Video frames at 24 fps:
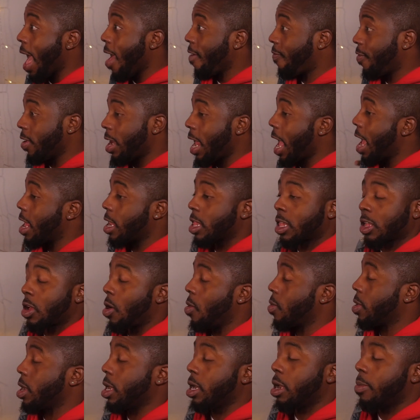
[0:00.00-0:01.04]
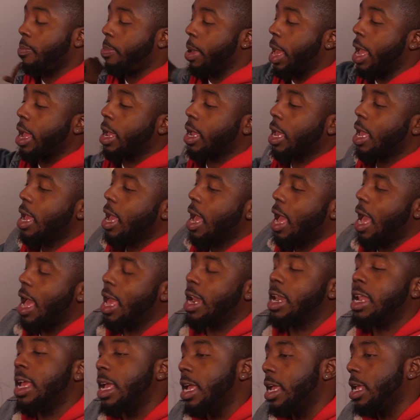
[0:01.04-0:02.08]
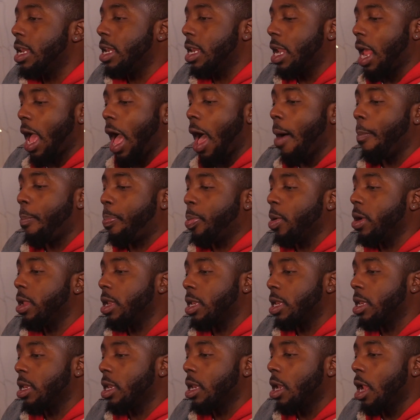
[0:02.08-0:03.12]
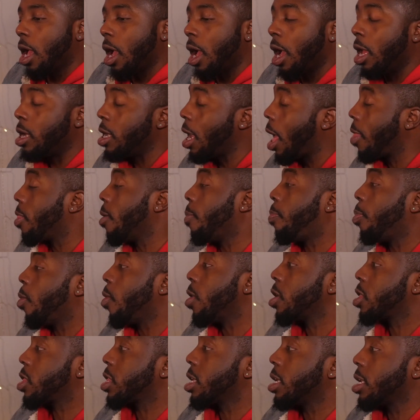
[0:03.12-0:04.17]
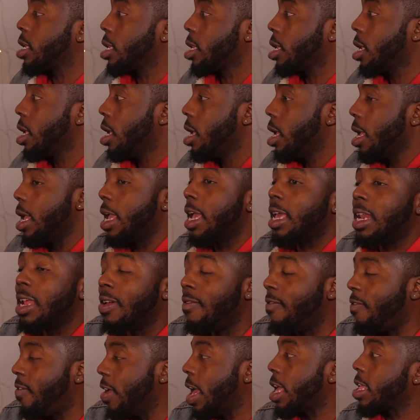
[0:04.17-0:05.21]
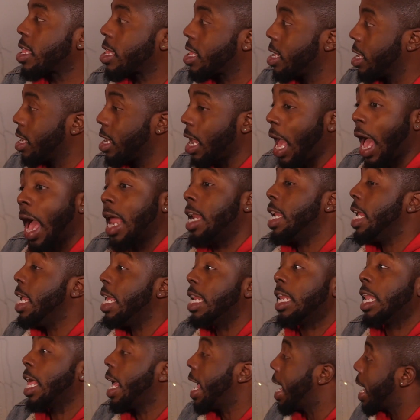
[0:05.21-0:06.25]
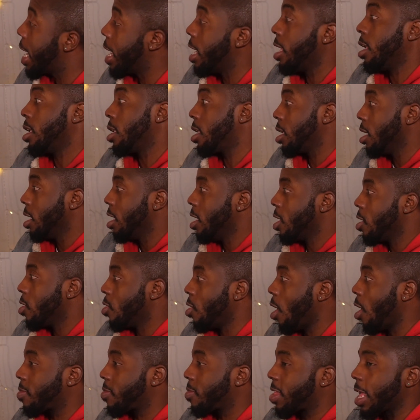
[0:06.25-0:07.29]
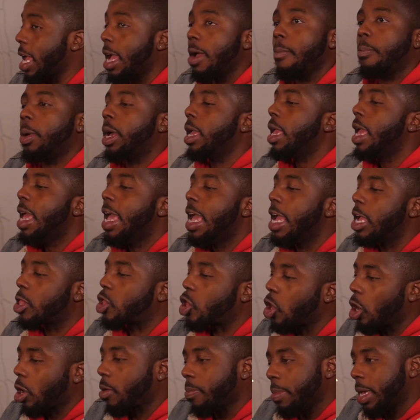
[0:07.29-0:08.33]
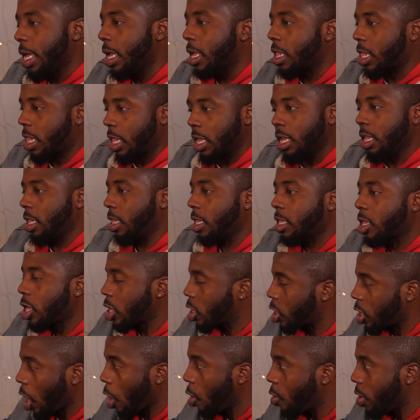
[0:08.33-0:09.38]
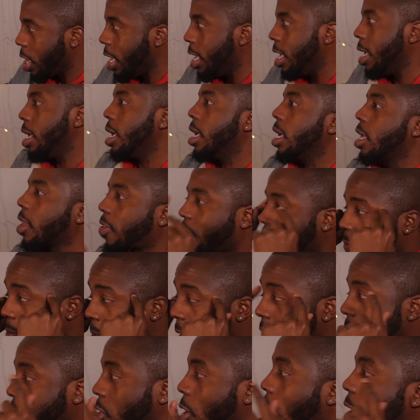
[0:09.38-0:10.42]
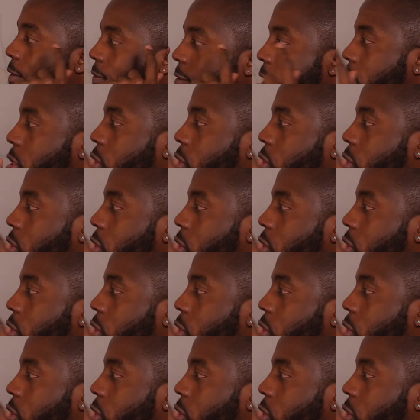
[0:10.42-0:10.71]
like, half of that is going in the bank. And then I'm putting another portion in investing. I need land. You know what I'm saying? But it took me to 30 years for me to